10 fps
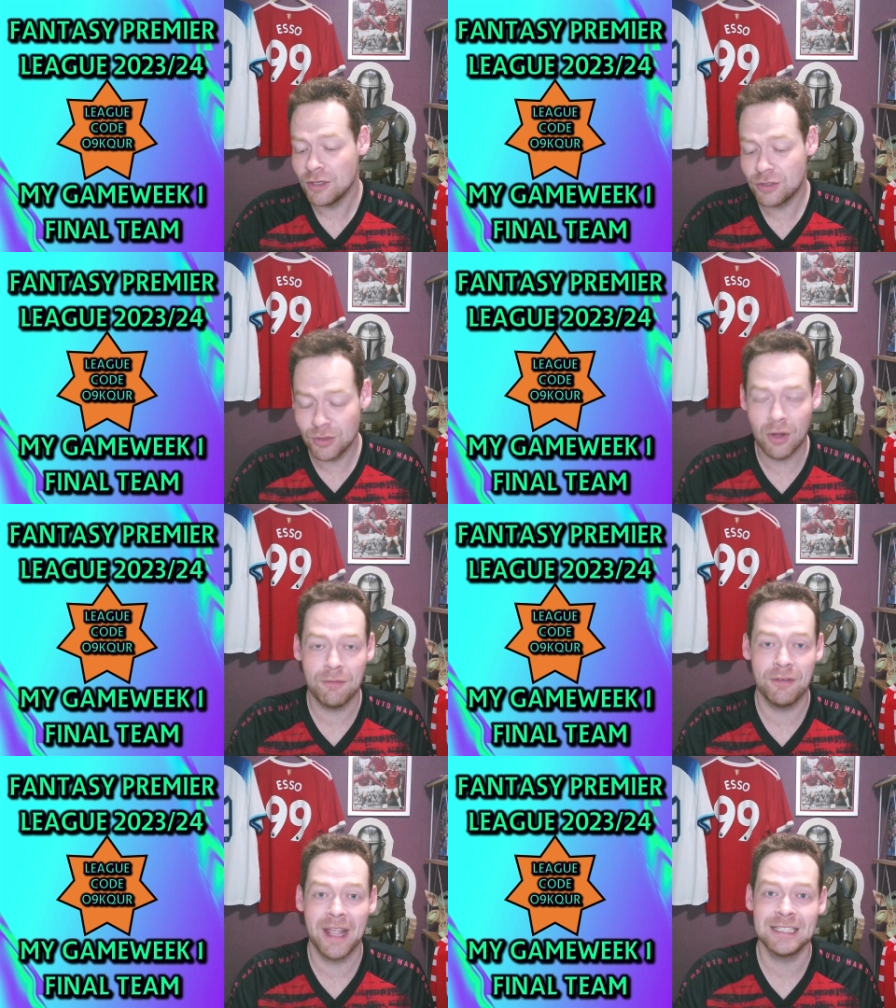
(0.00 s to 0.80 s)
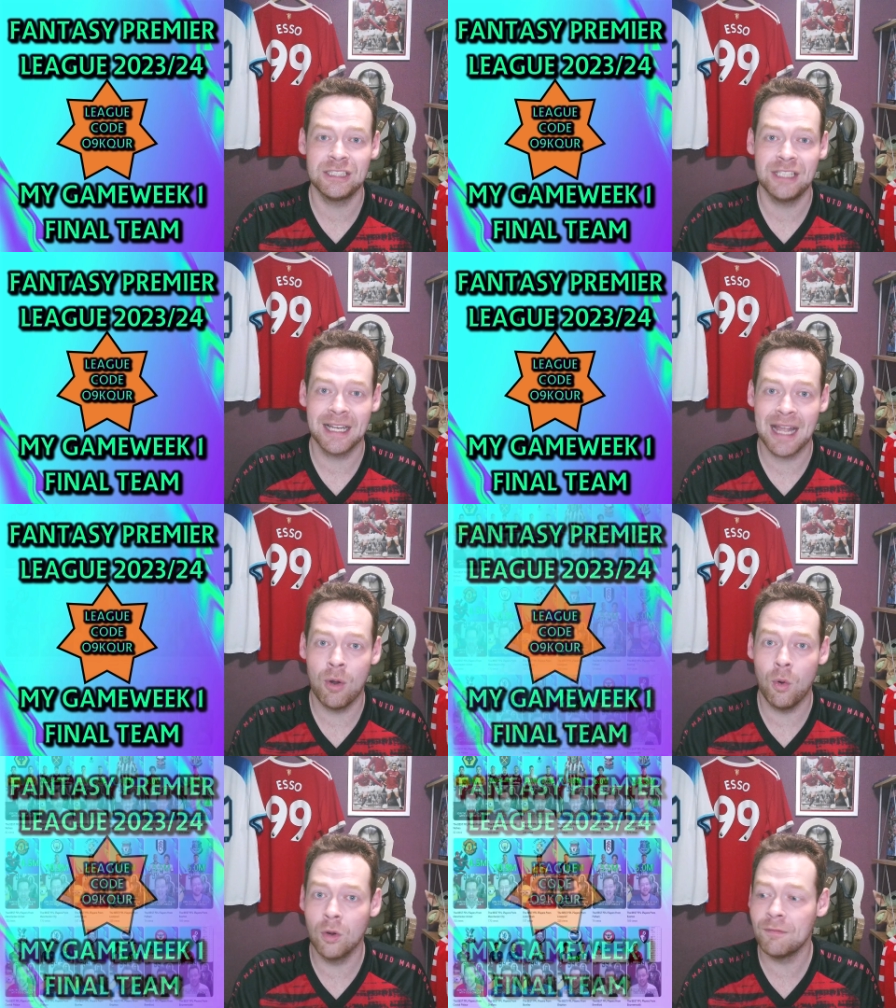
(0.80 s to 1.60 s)
do not forget to check out
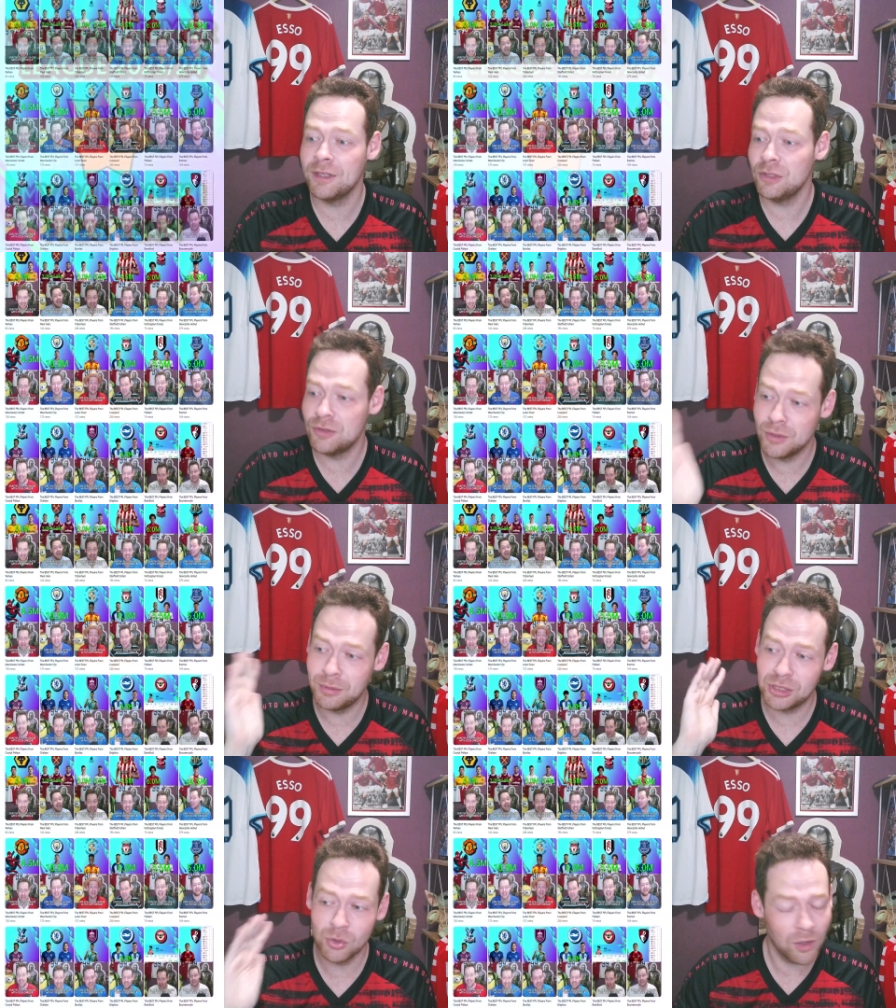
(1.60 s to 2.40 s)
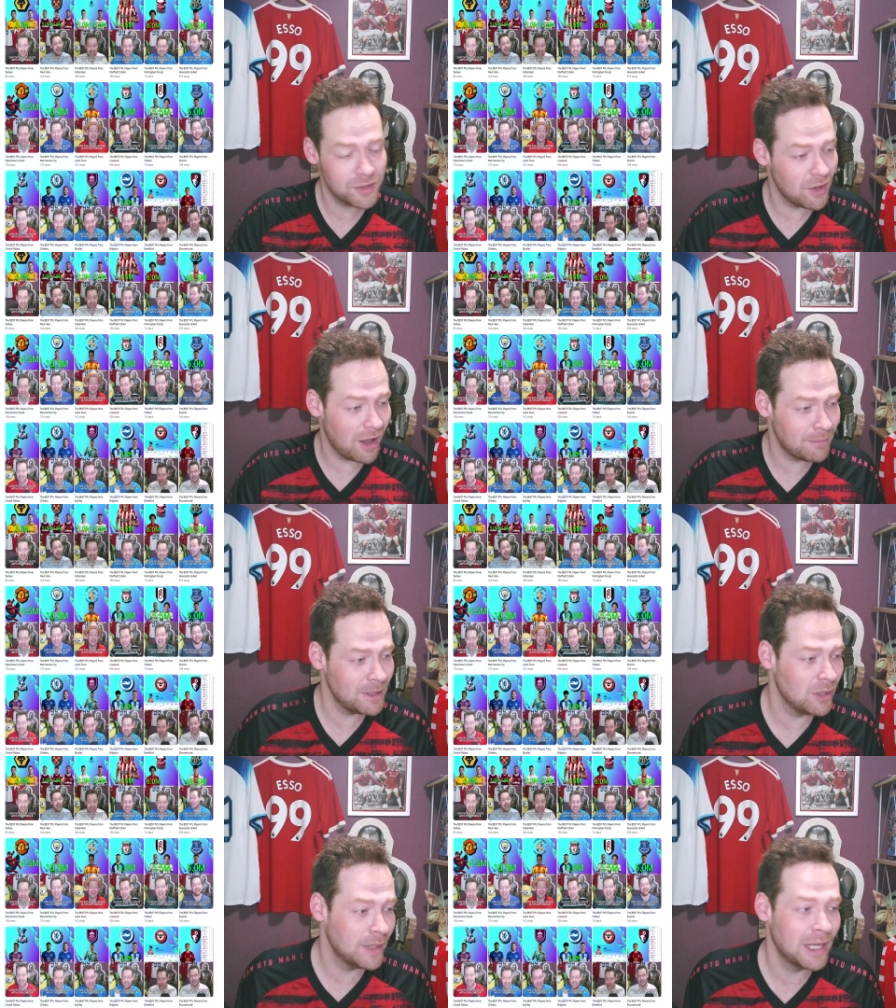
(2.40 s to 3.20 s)
all of the YouTube shorts that I've been
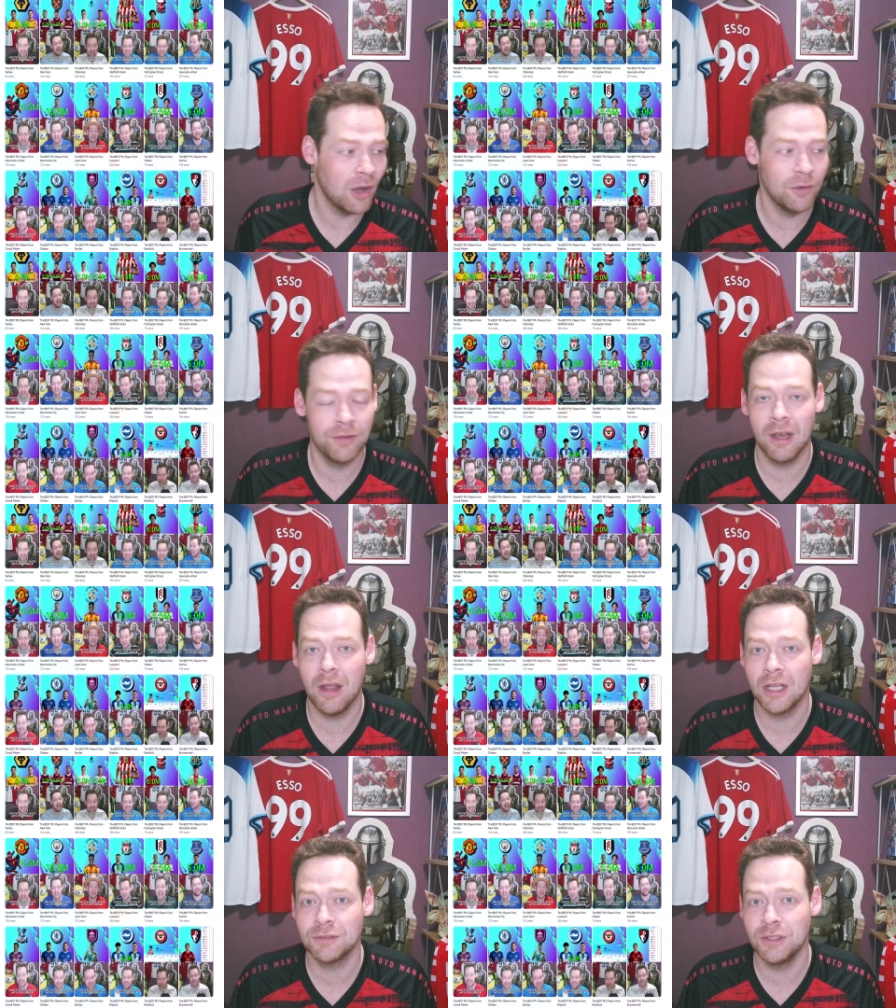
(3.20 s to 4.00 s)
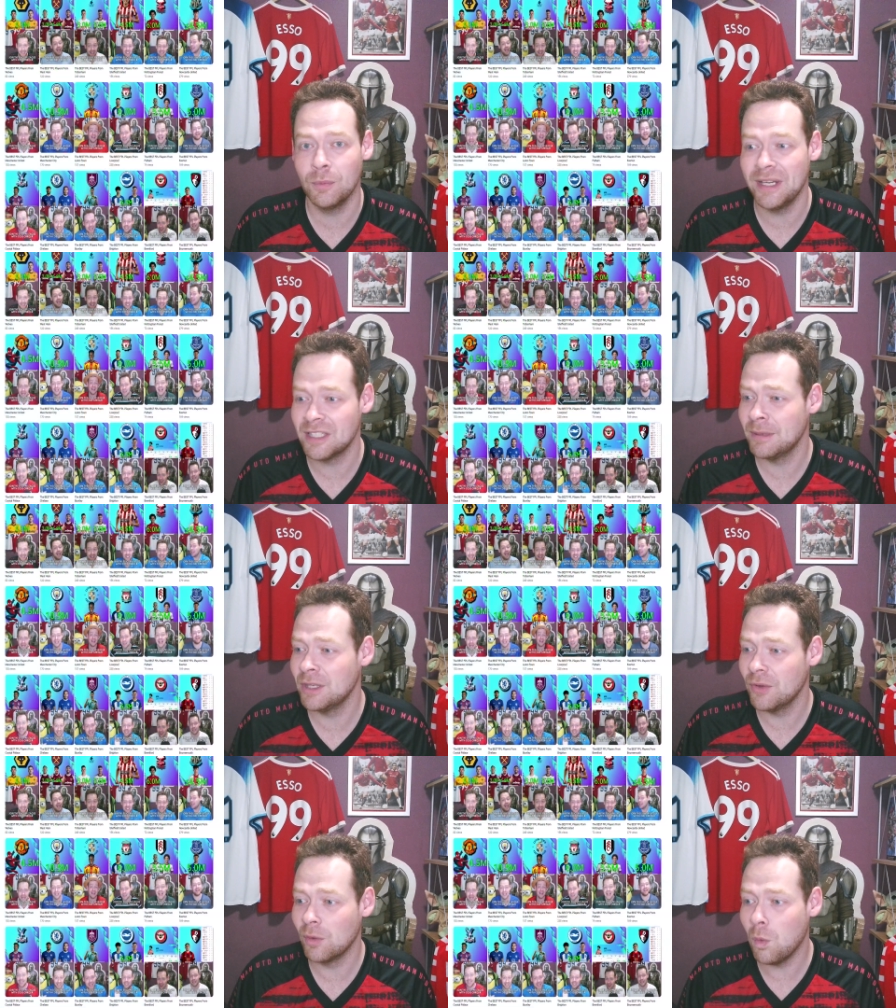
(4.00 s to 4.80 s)
doing over the last few weeks. I've been
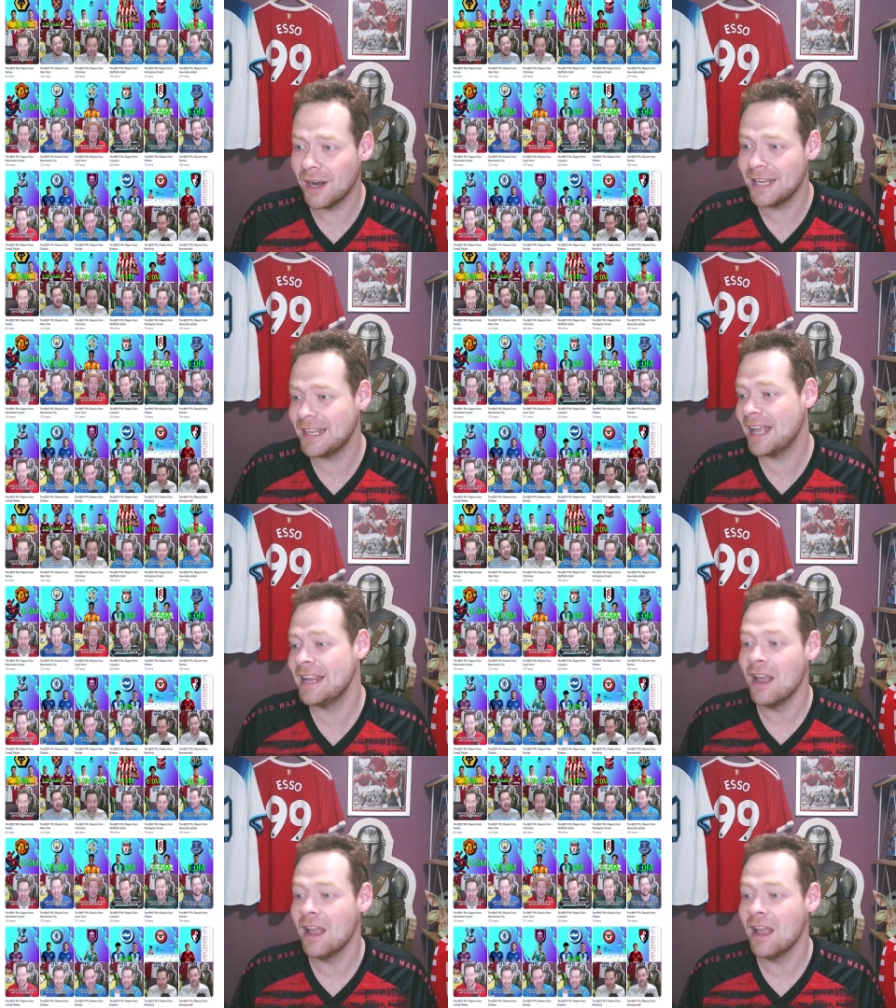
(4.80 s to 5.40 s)
doing one a day,